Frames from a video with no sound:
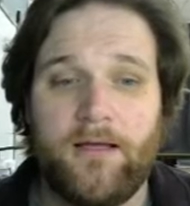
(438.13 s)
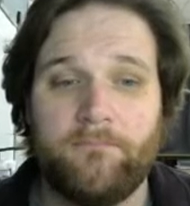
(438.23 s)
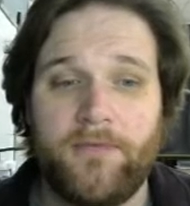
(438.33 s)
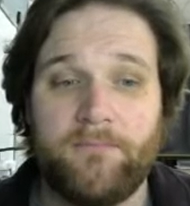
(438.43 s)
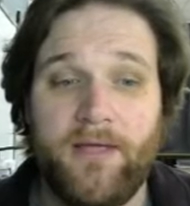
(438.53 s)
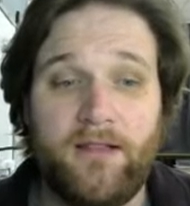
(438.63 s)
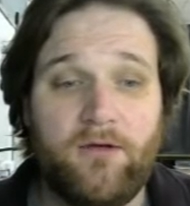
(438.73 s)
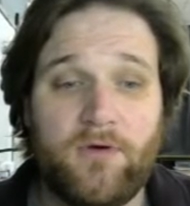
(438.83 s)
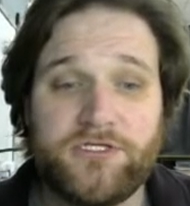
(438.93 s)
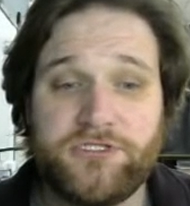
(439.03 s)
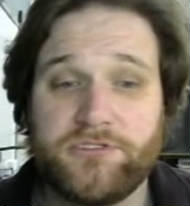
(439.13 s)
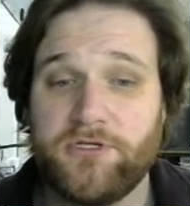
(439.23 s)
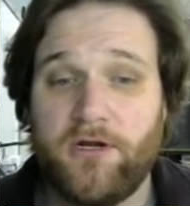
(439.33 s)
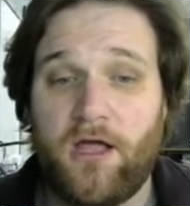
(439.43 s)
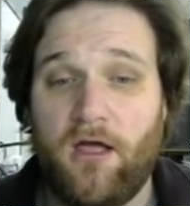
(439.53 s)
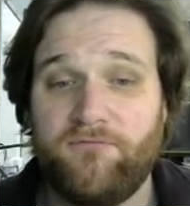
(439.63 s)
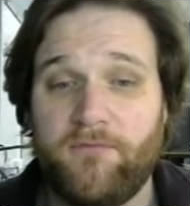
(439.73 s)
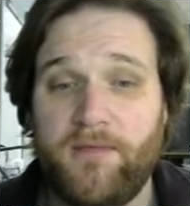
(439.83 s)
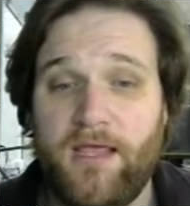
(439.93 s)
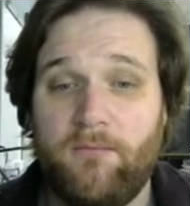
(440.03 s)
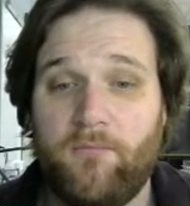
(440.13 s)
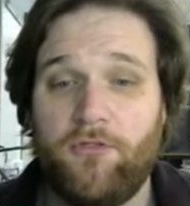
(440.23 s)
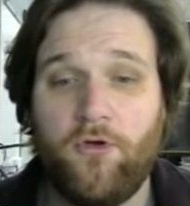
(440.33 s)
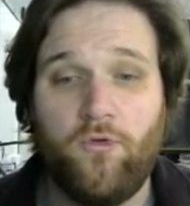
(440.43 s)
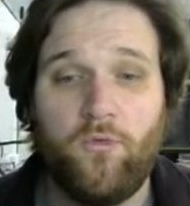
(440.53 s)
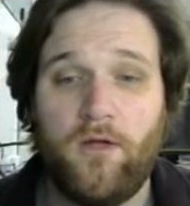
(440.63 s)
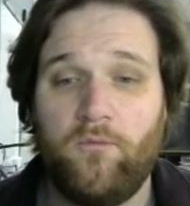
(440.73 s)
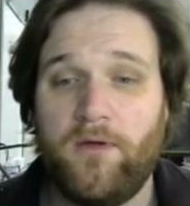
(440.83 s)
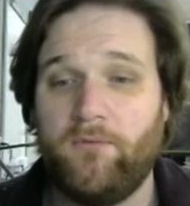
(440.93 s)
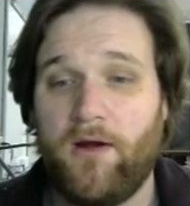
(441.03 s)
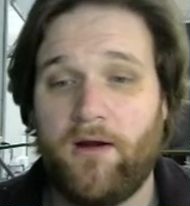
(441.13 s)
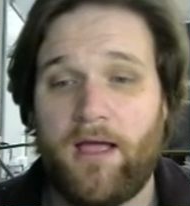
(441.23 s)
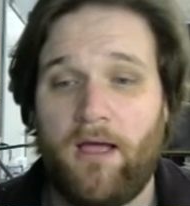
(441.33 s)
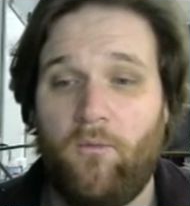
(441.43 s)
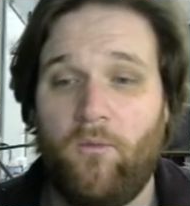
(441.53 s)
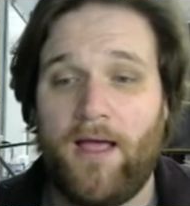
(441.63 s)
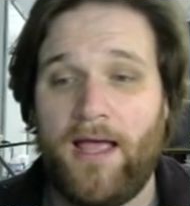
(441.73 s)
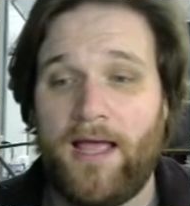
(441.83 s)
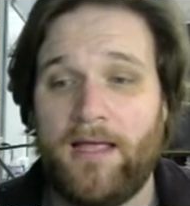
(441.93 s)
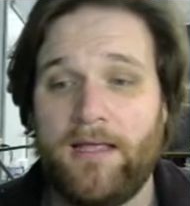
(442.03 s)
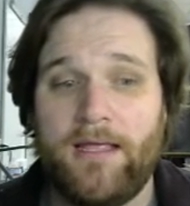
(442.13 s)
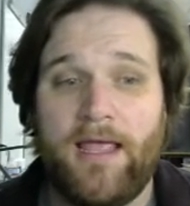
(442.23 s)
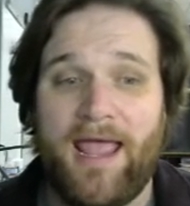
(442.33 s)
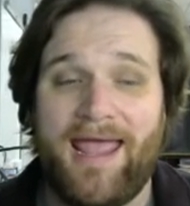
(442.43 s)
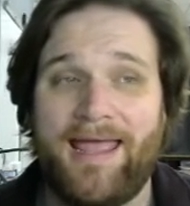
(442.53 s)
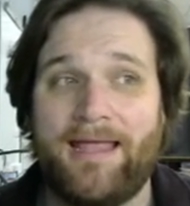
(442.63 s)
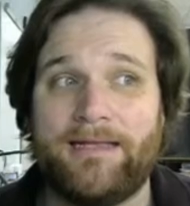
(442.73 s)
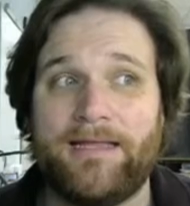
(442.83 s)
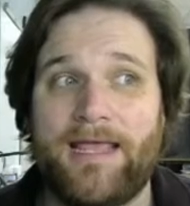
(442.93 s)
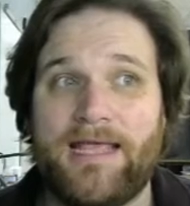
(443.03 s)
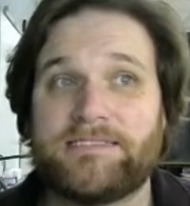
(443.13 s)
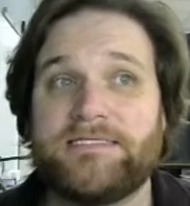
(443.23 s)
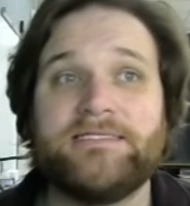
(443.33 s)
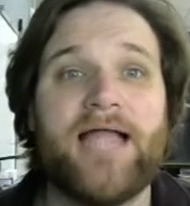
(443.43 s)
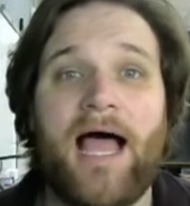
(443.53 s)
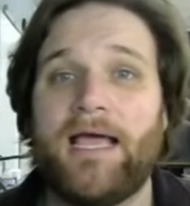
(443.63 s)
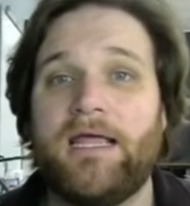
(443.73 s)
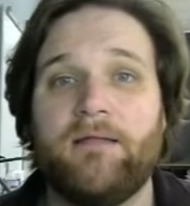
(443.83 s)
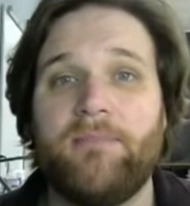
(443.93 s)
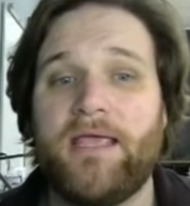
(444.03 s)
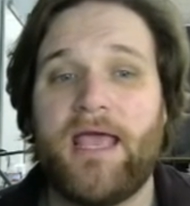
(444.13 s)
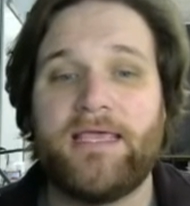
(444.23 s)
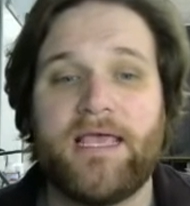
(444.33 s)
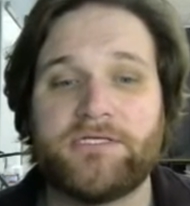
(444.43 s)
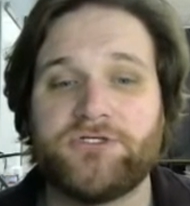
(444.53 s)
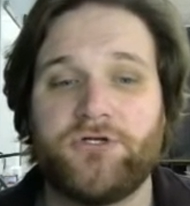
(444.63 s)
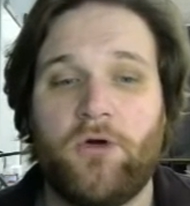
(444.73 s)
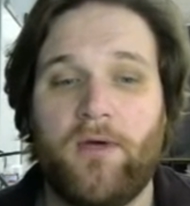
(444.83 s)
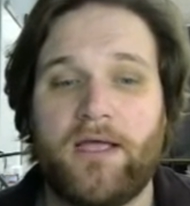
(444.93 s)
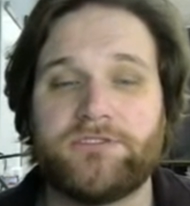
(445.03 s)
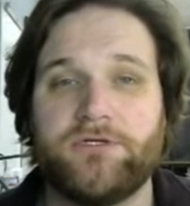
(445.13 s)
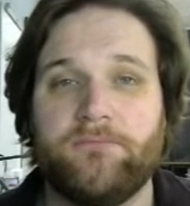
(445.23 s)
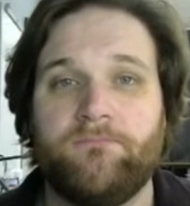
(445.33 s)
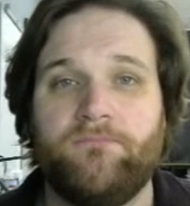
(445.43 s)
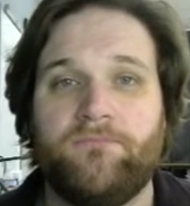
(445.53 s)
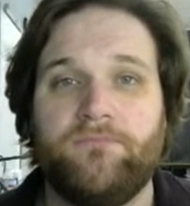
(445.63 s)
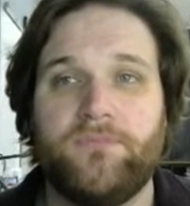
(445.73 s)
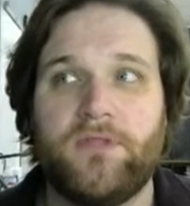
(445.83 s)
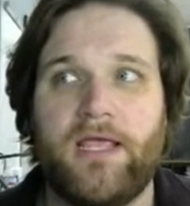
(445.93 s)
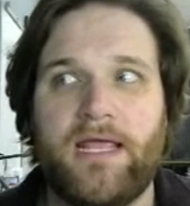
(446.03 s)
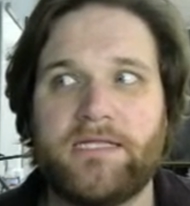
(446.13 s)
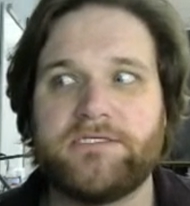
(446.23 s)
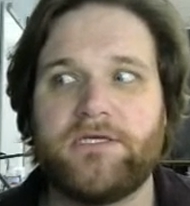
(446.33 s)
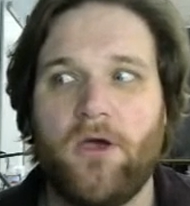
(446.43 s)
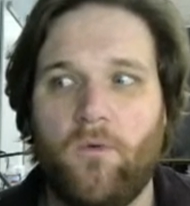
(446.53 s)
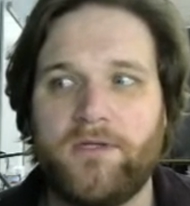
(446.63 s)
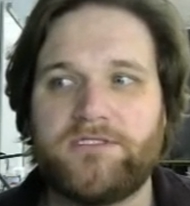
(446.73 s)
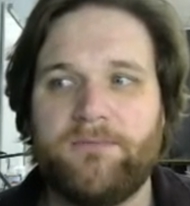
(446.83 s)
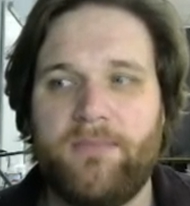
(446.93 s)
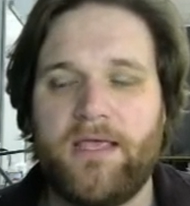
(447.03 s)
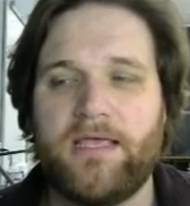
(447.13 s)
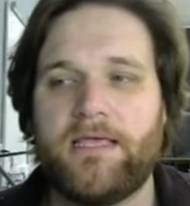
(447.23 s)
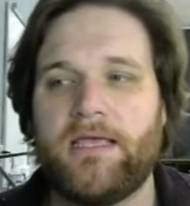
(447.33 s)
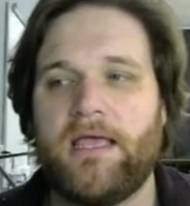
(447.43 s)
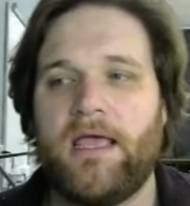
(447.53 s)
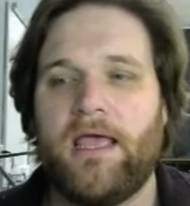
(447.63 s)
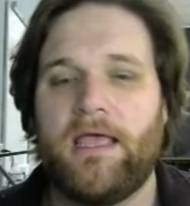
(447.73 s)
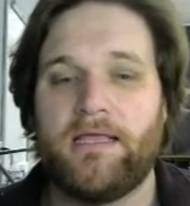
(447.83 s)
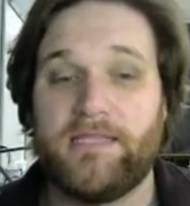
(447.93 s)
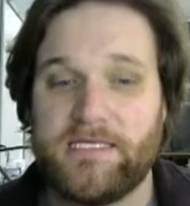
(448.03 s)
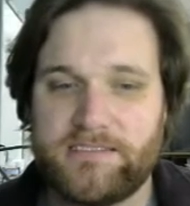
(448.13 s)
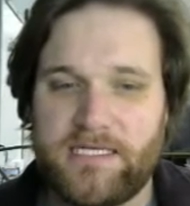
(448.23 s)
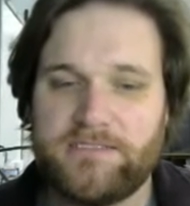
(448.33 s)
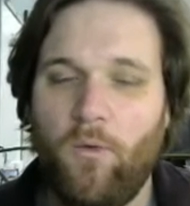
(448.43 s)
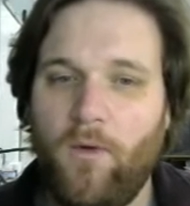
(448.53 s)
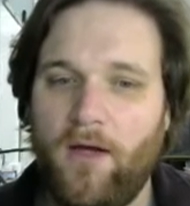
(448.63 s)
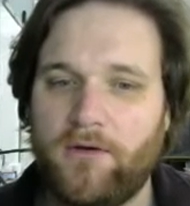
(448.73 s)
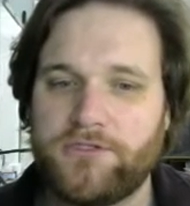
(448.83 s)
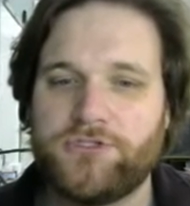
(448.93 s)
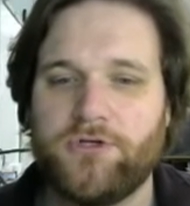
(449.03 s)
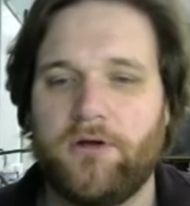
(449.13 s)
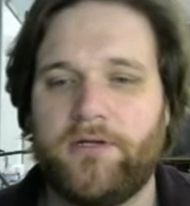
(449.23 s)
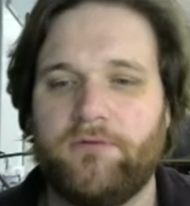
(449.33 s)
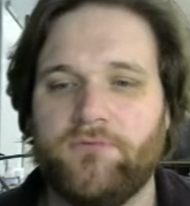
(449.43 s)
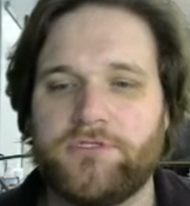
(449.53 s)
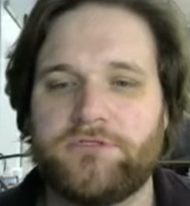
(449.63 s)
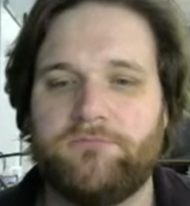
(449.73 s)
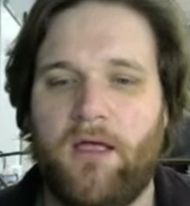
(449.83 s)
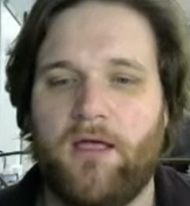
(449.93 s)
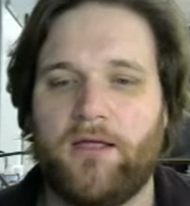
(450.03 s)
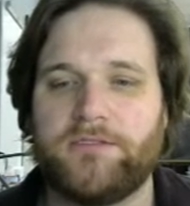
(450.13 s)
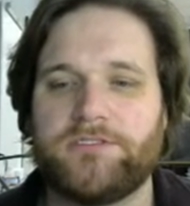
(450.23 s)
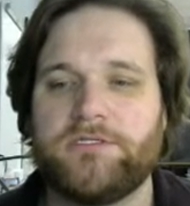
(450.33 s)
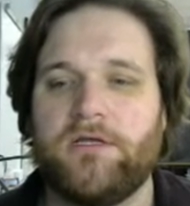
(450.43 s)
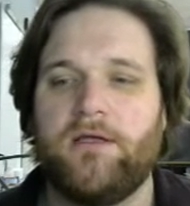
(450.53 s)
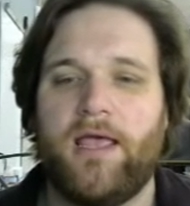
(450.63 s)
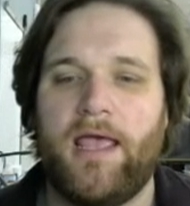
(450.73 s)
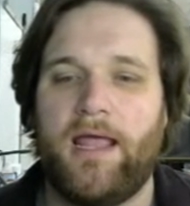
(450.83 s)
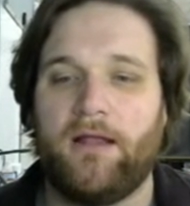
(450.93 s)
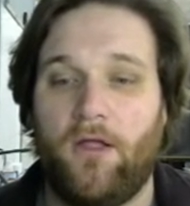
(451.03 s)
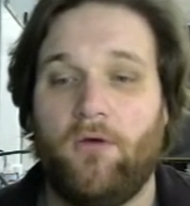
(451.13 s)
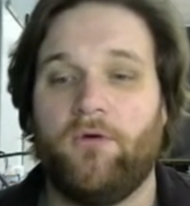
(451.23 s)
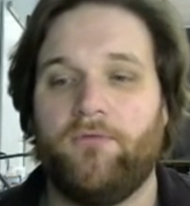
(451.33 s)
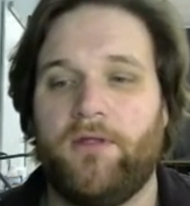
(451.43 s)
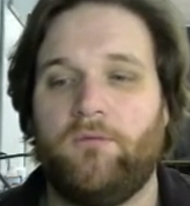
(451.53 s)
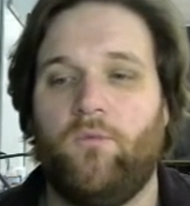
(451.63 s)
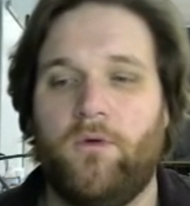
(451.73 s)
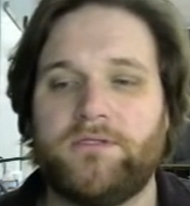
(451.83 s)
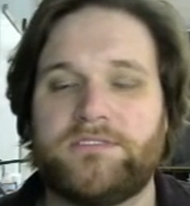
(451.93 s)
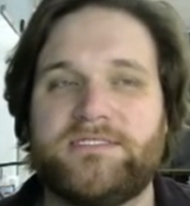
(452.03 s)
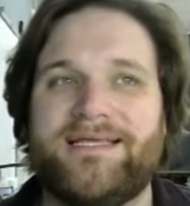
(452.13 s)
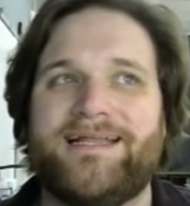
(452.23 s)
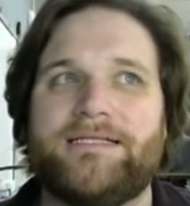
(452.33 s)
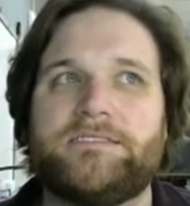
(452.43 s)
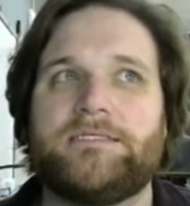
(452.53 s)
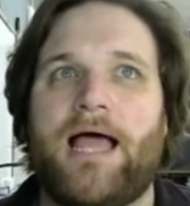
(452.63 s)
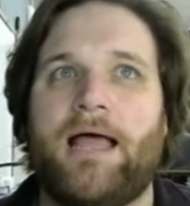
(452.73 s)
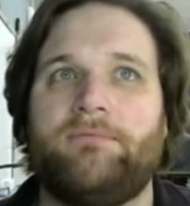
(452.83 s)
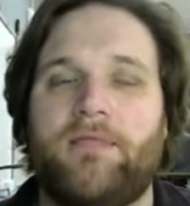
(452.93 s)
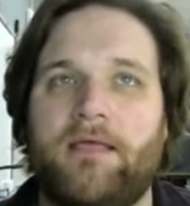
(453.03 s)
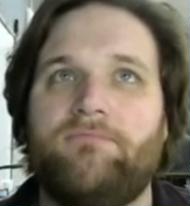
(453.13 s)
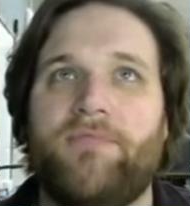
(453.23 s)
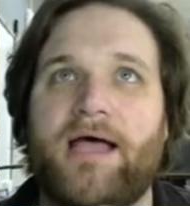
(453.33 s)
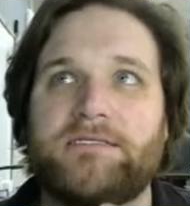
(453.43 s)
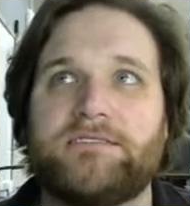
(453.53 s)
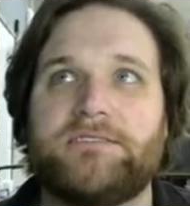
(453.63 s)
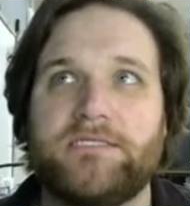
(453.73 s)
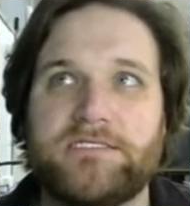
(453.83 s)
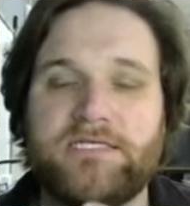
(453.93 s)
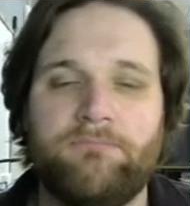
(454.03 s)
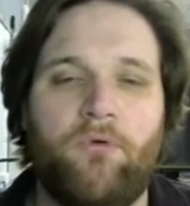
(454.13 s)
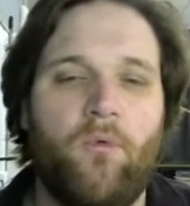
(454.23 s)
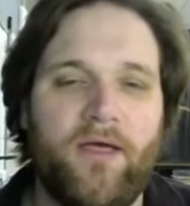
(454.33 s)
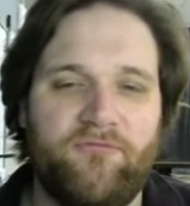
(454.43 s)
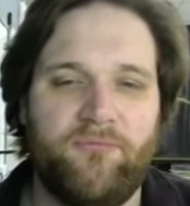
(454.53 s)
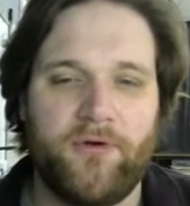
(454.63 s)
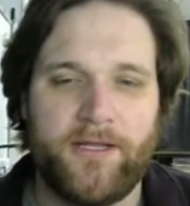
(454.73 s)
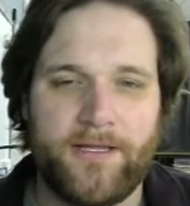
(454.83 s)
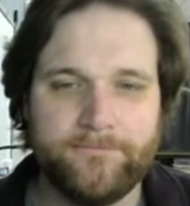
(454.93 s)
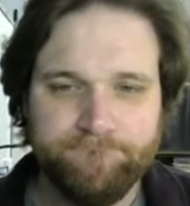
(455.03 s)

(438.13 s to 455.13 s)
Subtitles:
Compelling questions are going to often begin with who, what, when, where, how, why, and it's not going to be a yes or no answer. It is going to be, this as a well-constructed response and longer than one sentence. That's the simple way of putting it.